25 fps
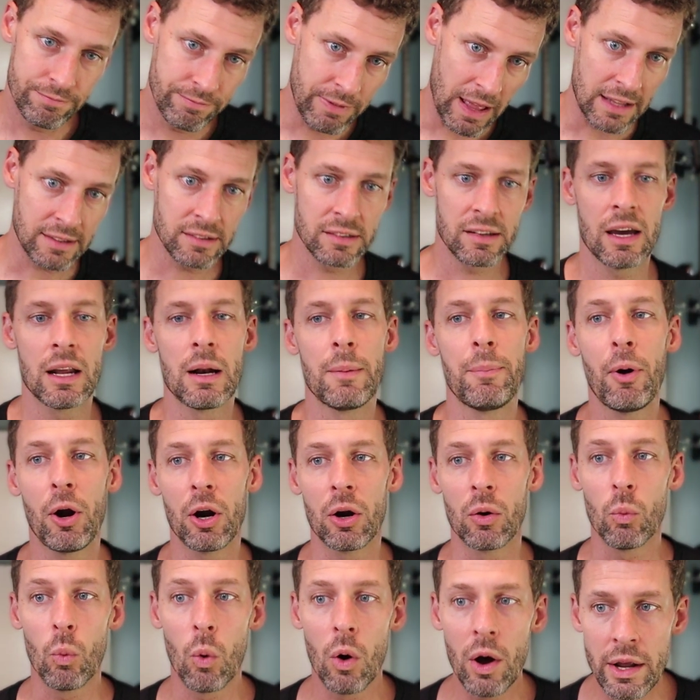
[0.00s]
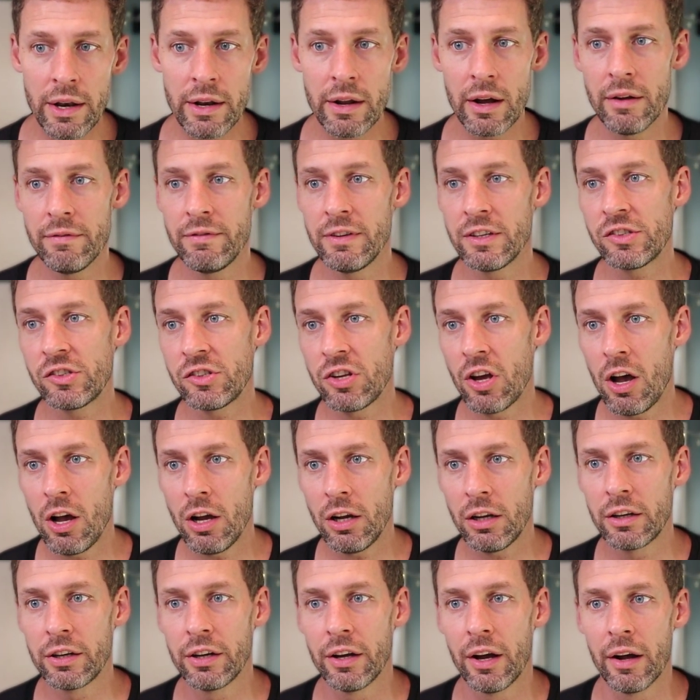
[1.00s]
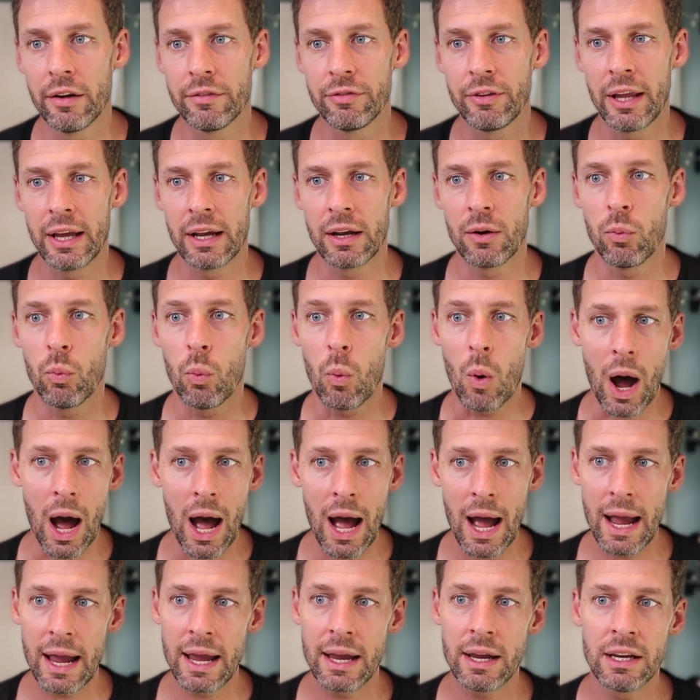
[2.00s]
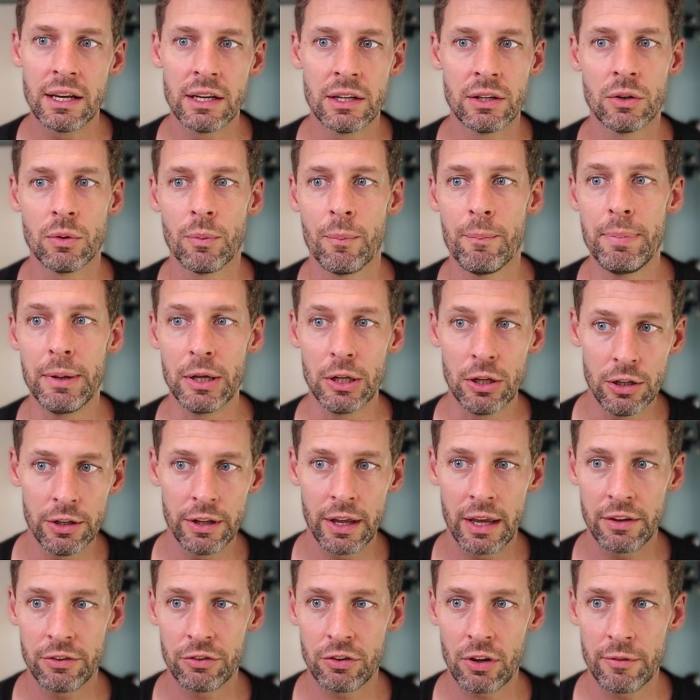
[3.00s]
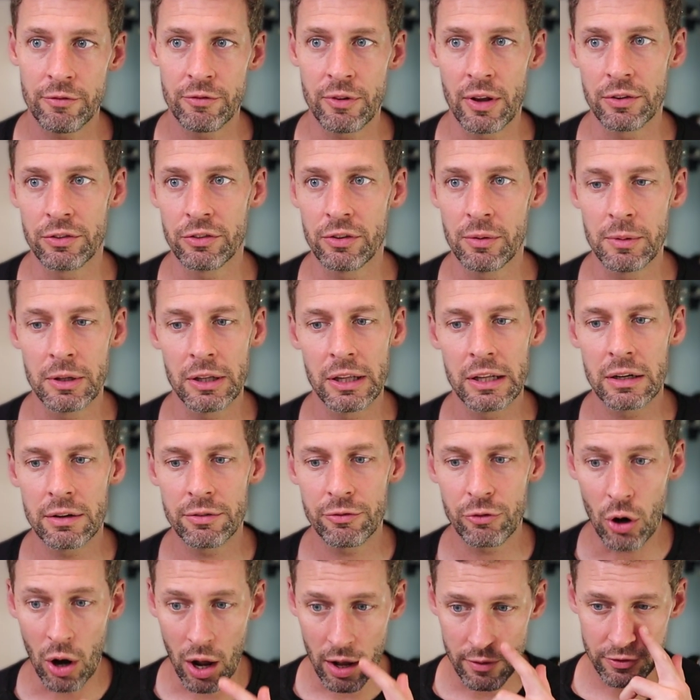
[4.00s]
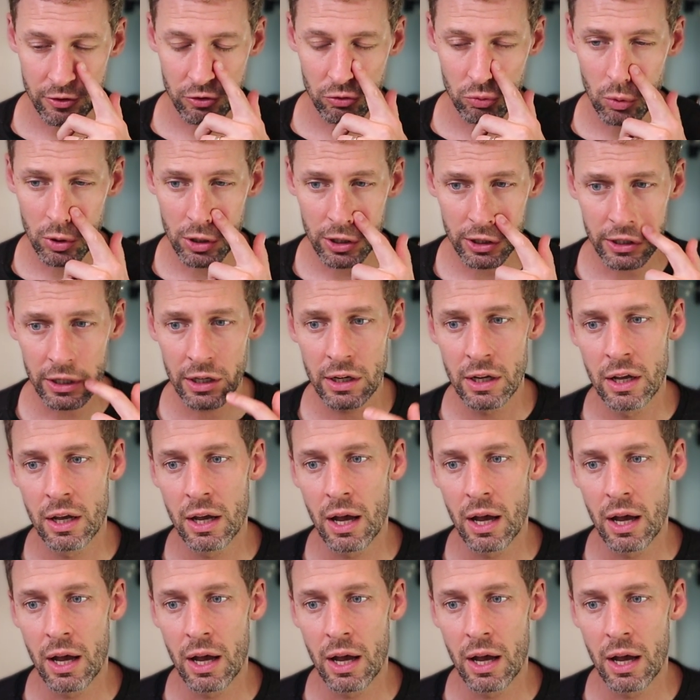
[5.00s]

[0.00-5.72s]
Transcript: That's kind of part one of this talk of like why build a simulator for office work.